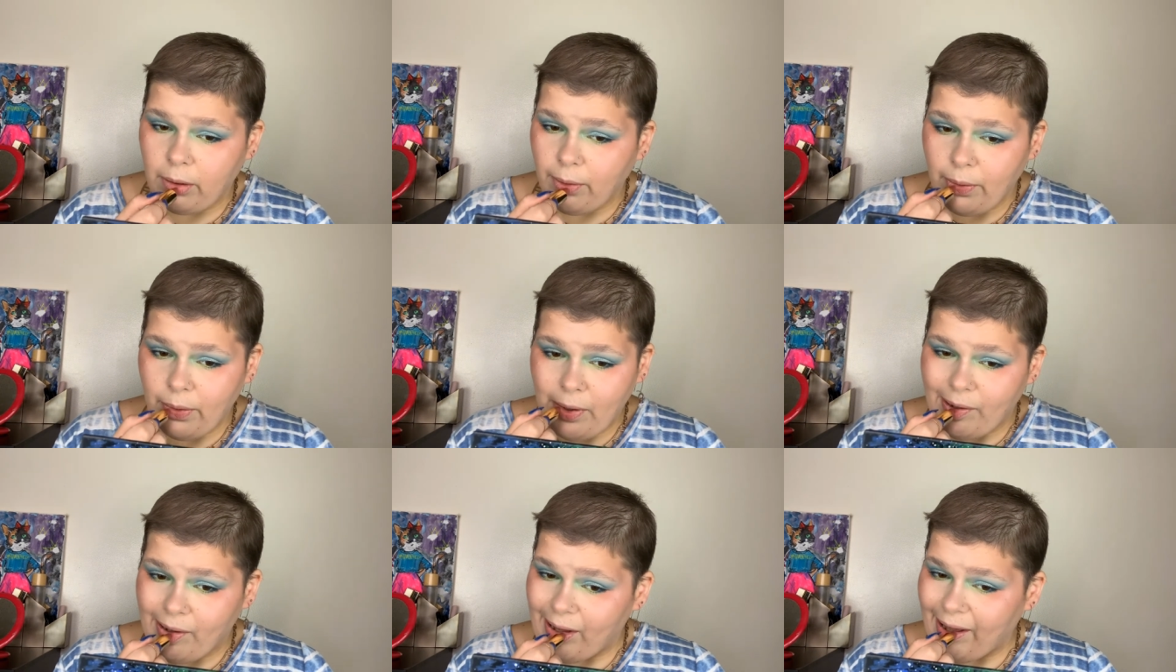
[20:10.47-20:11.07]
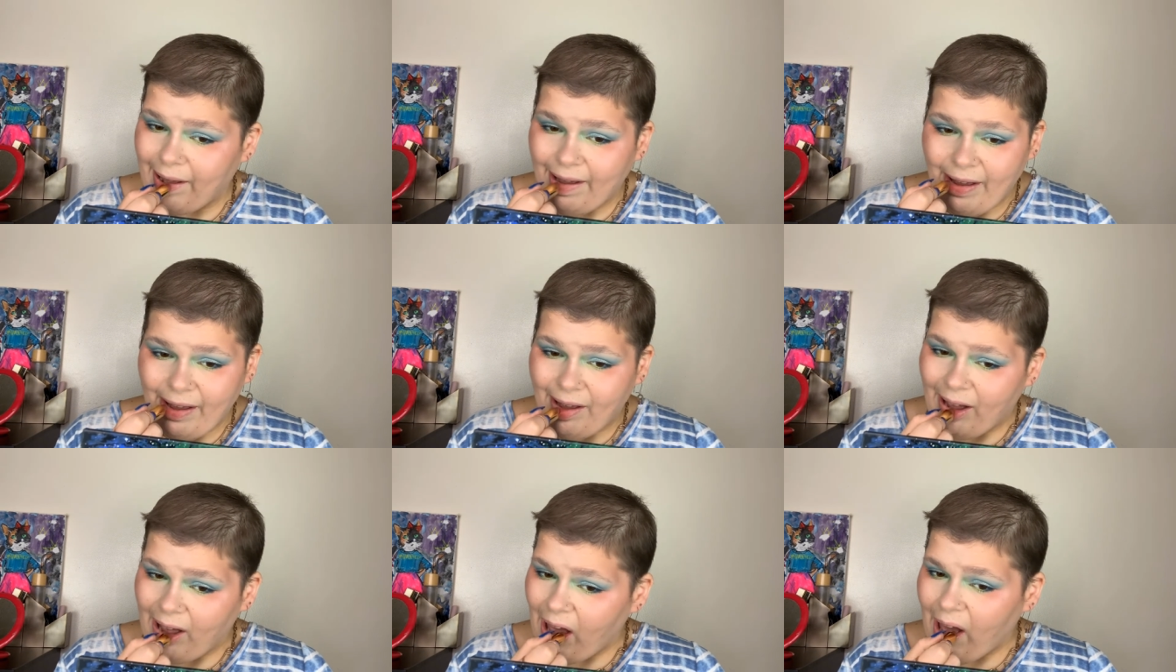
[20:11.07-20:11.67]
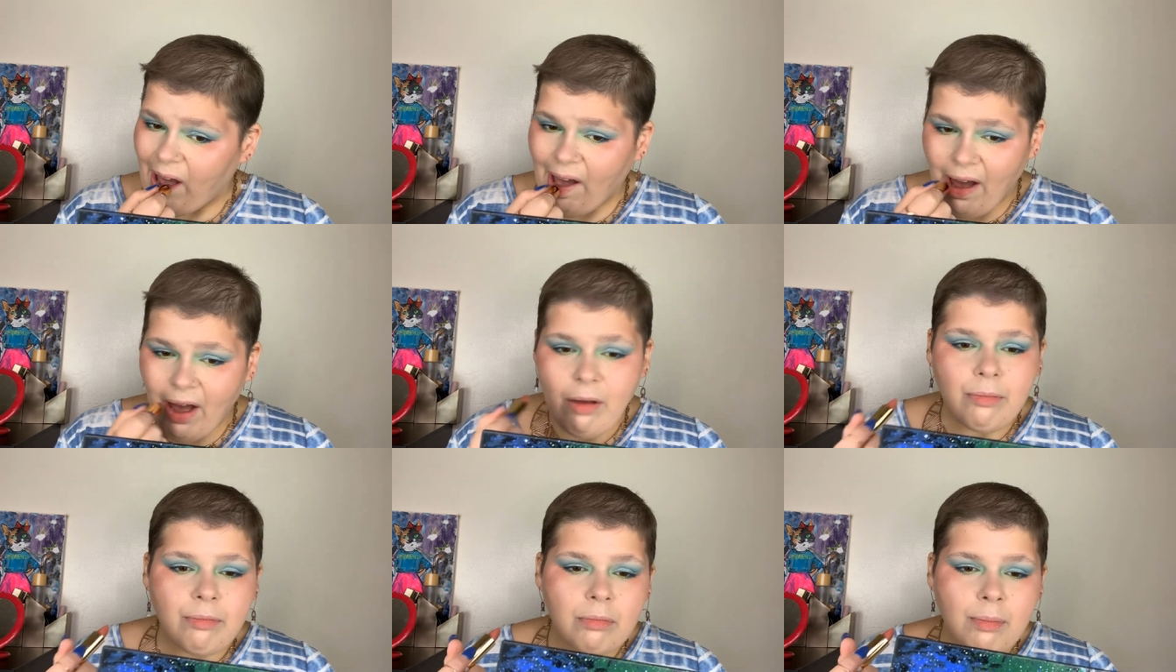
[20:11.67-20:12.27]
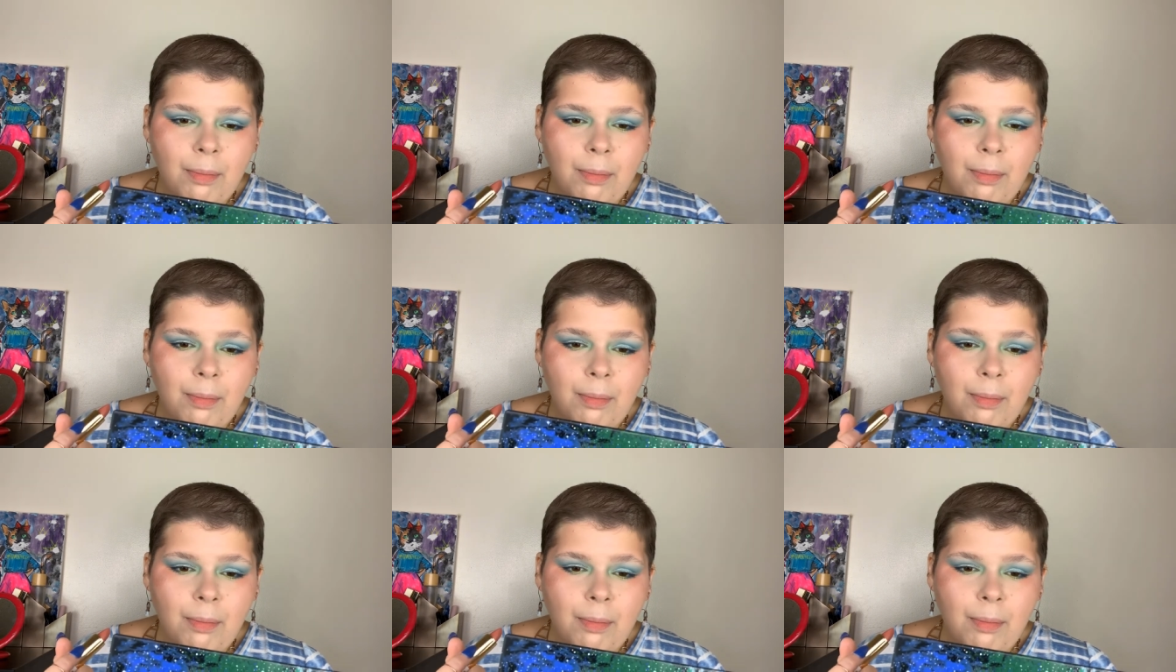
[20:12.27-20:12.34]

though.